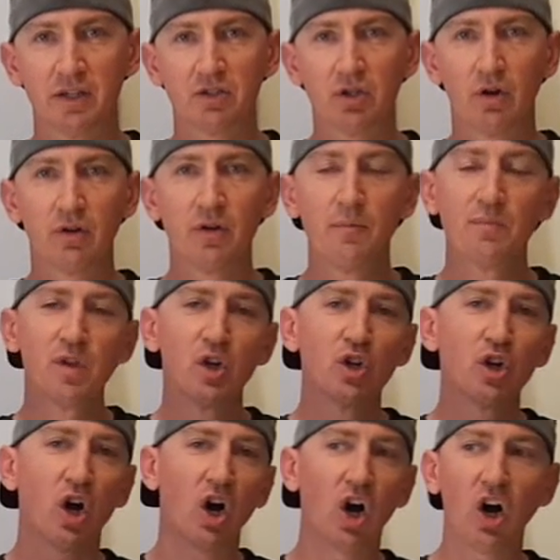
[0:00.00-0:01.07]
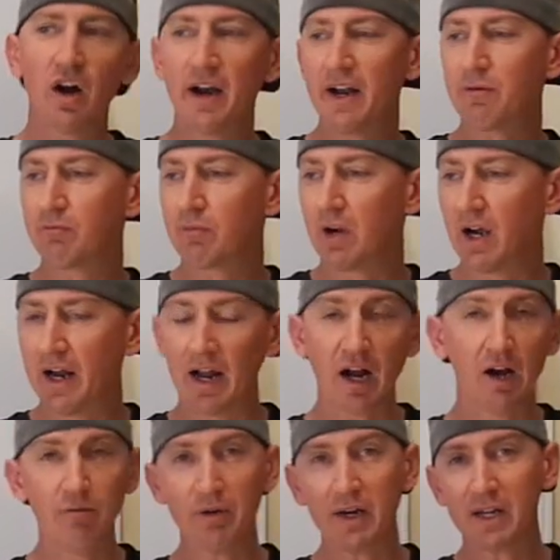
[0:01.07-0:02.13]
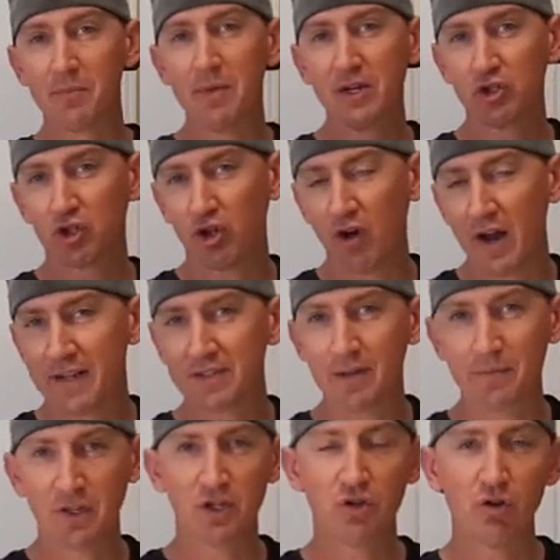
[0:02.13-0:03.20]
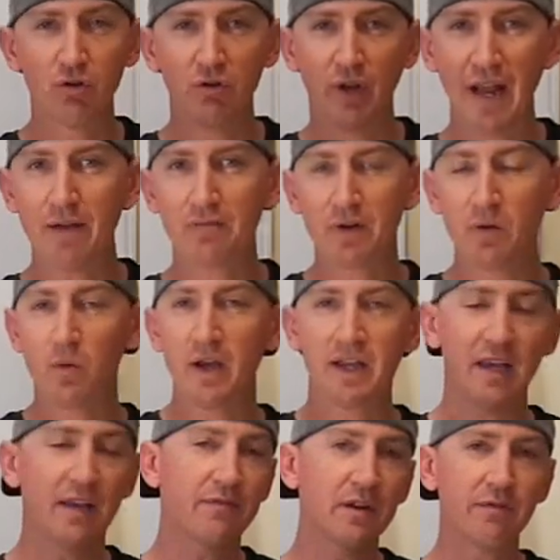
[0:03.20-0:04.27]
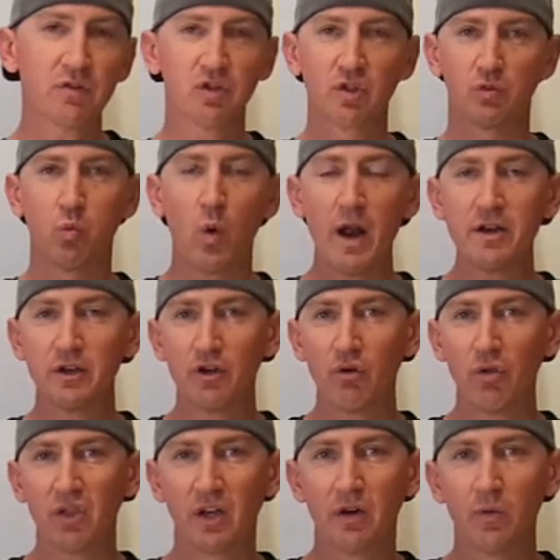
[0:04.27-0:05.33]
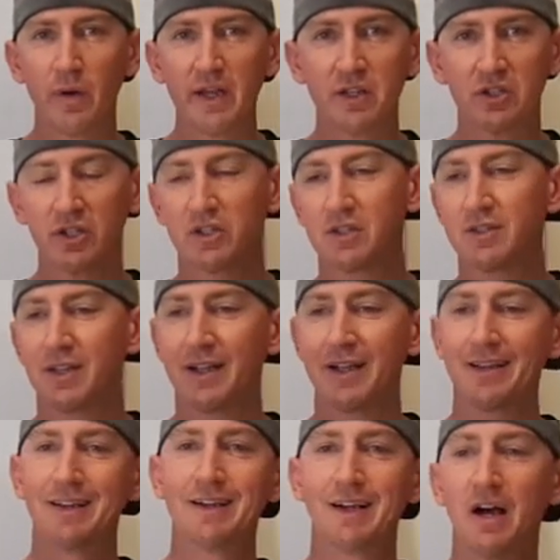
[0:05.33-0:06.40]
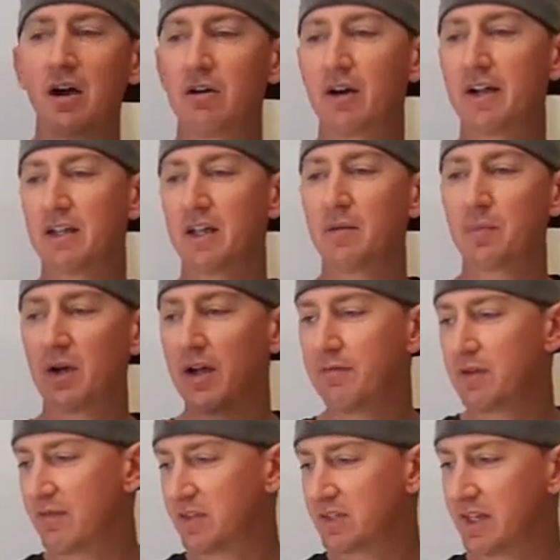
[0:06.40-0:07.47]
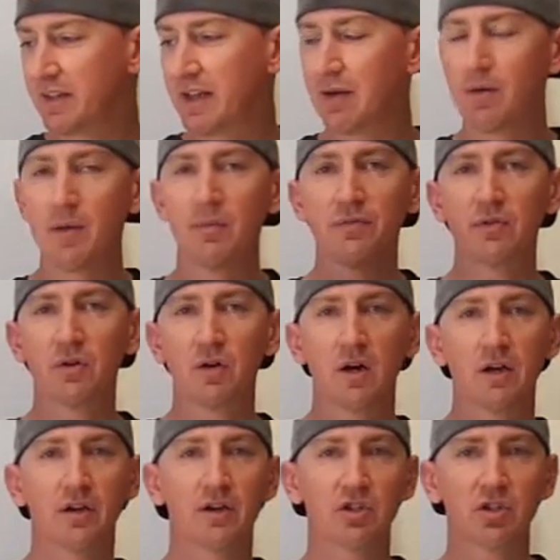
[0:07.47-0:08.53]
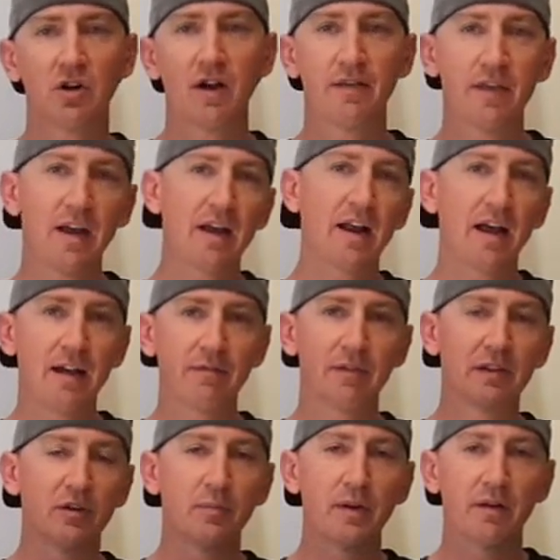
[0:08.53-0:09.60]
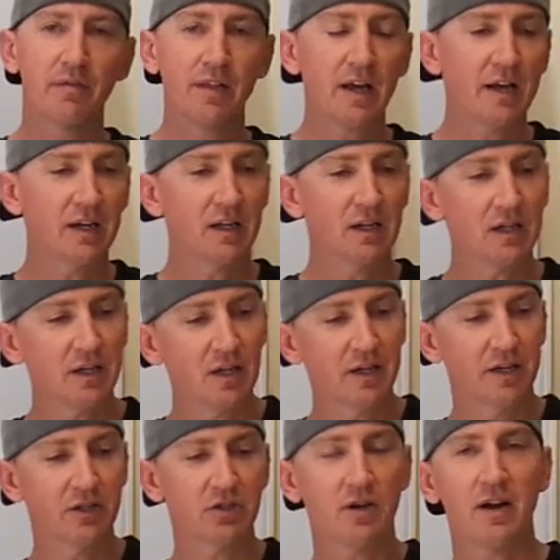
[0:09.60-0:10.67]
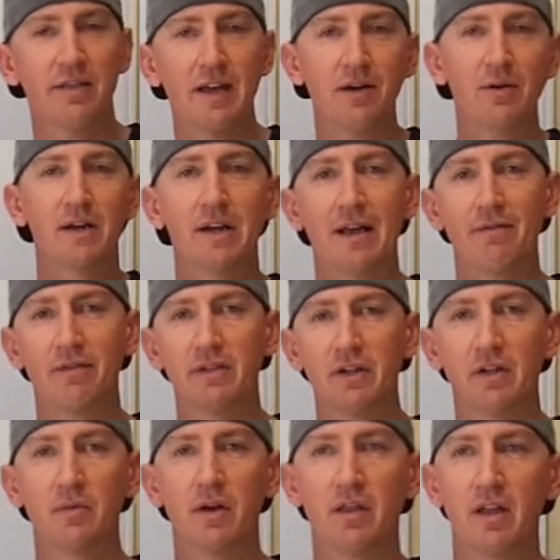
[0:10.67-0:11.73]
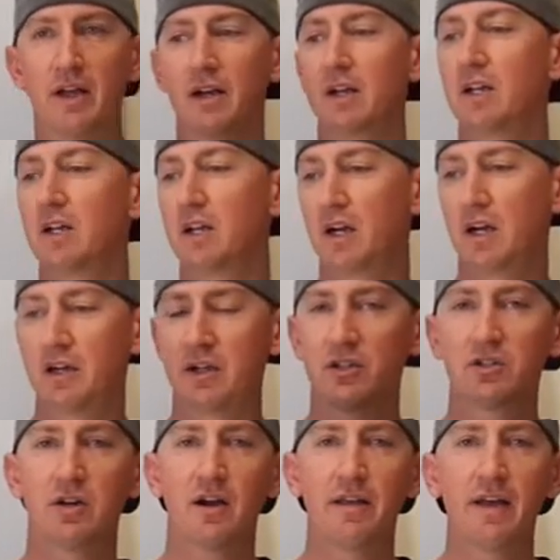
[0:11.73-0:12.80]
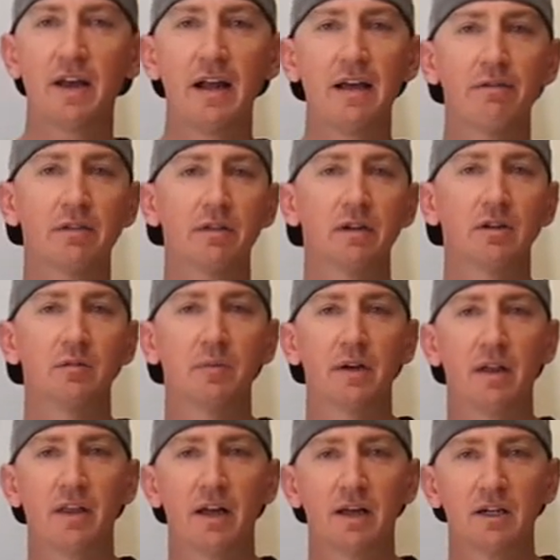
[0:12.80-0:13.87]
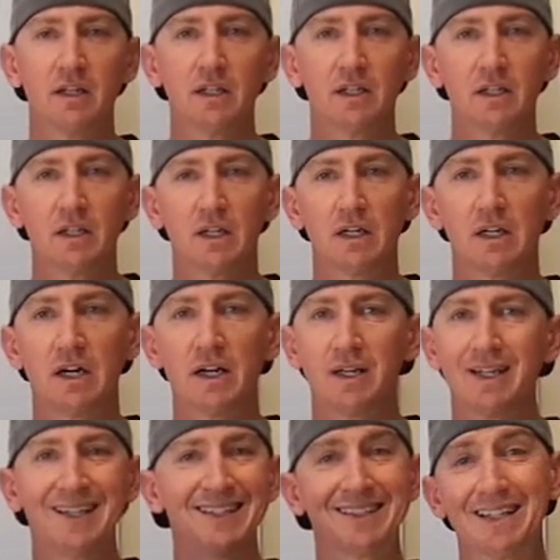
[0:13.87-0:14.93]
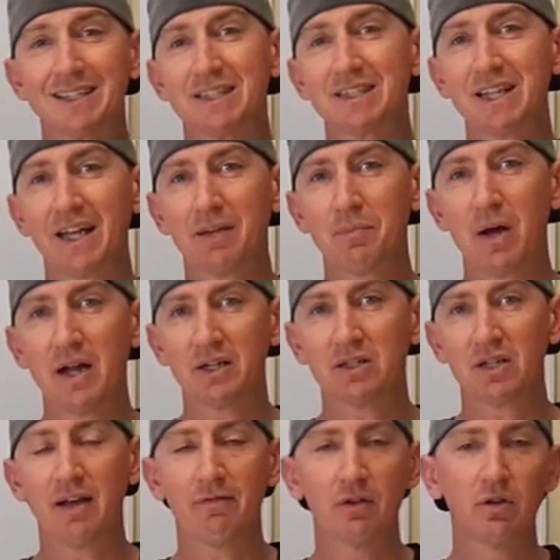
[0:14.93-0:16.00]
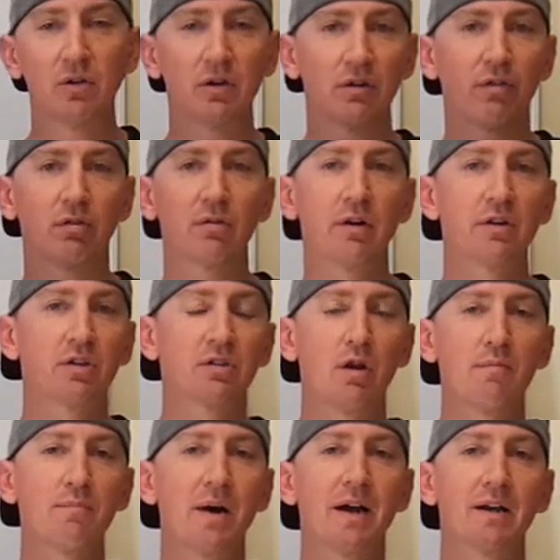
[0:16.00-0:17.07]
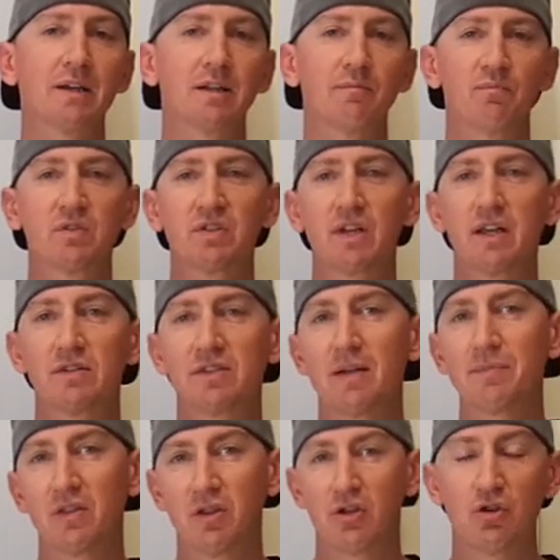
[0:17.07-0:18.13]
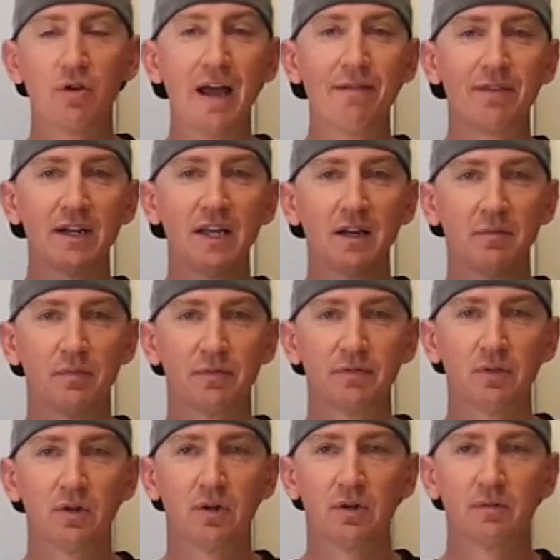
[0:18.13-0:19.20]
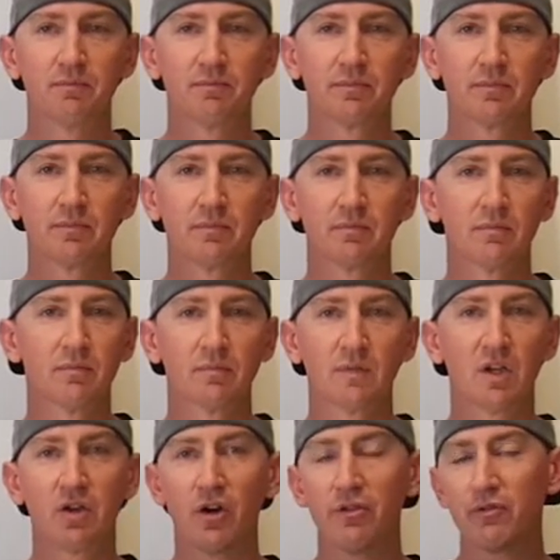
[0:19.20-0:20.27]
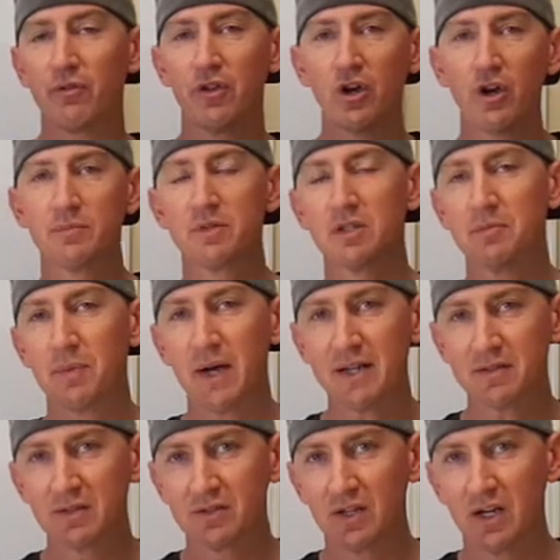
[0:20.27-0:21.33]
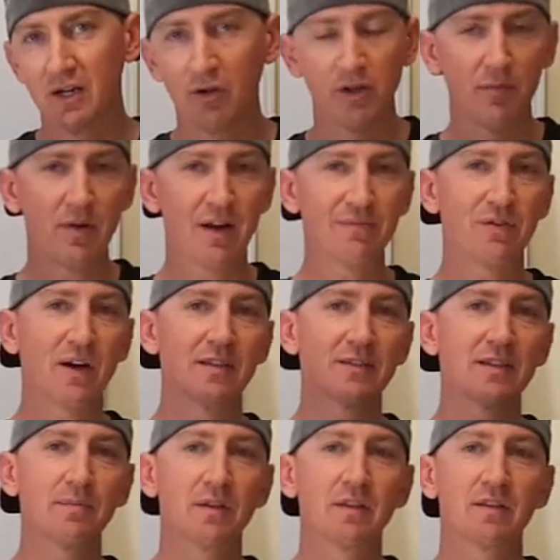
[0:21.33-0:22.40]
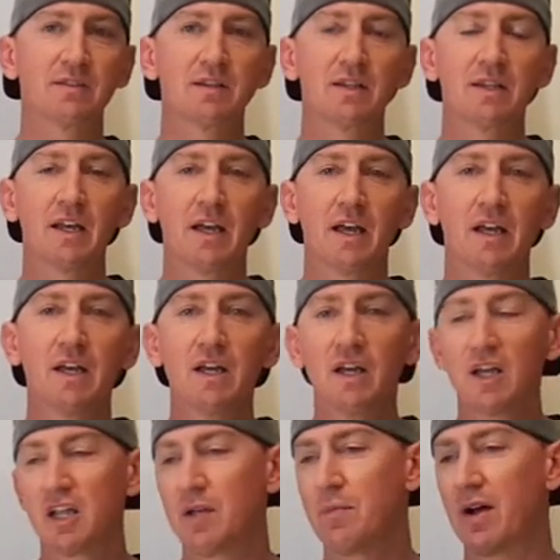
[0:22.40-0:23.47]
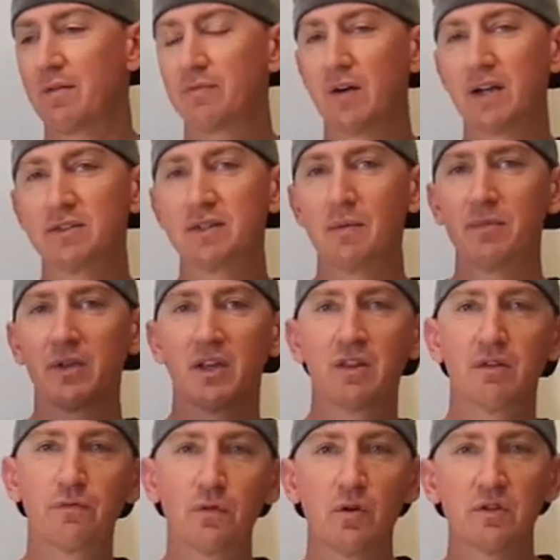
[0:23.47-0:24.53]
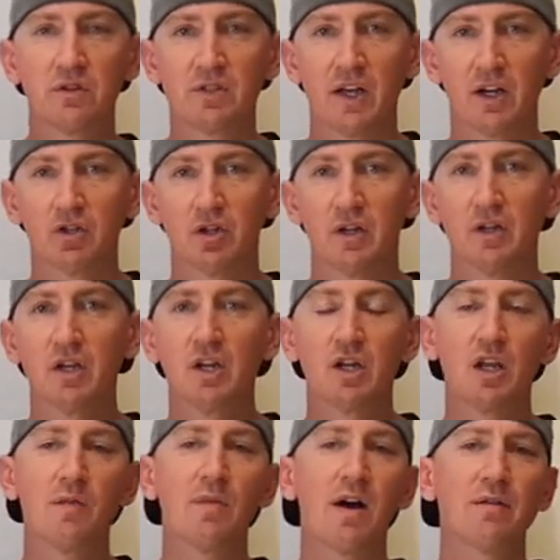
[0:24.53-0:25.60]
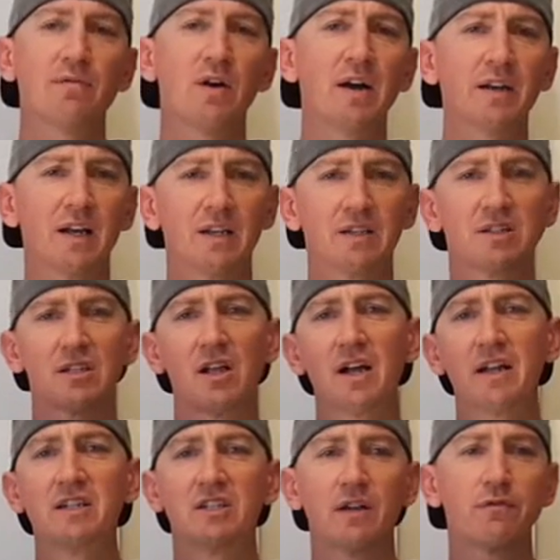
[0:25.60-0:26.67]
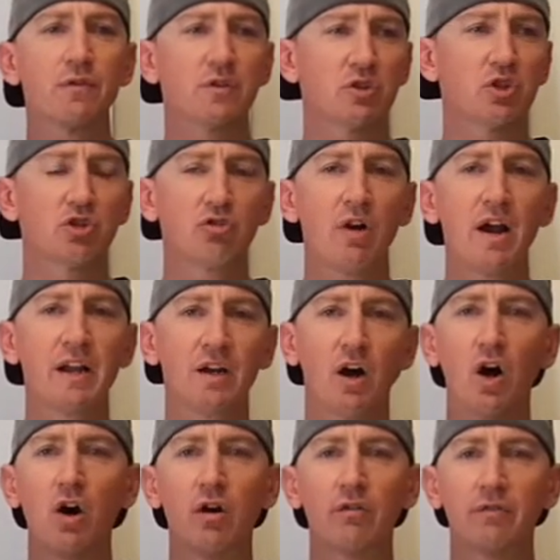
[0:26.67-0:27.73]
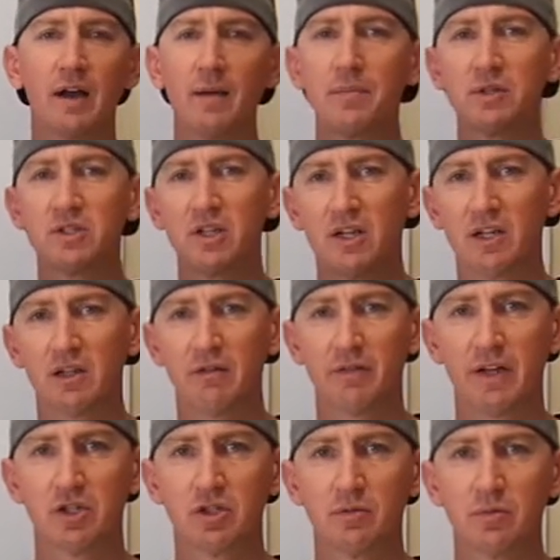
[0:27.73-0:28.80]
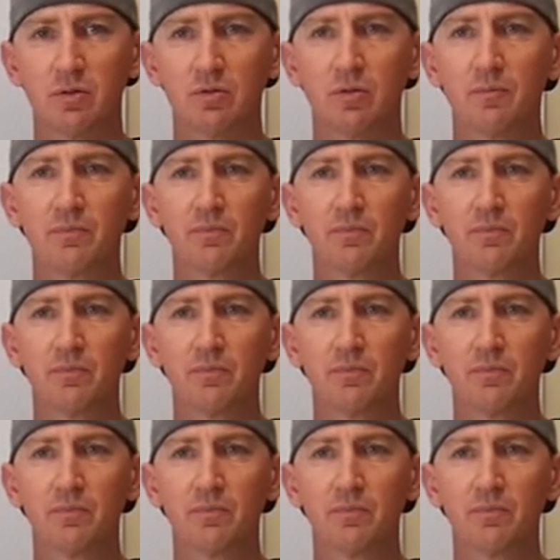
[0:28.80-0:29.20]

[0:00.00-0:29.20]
So I recommend trying something new every week, even if it's just one new thing a week, to just like, all right, yep, I've never seen that one before. I'm going to try that, have a little bit of that. Oh, I'm going to try that one, have a little bit of that. I'm going to try that, have a little bit of that. All right? Doesn't take much to have a look through your supermarket and see something that you haven't eaten before. You go through the herbs and spices aisle, you might find something that's in there. You might find something in the fruit section. You might find a slightly different strain of a particular vegetable.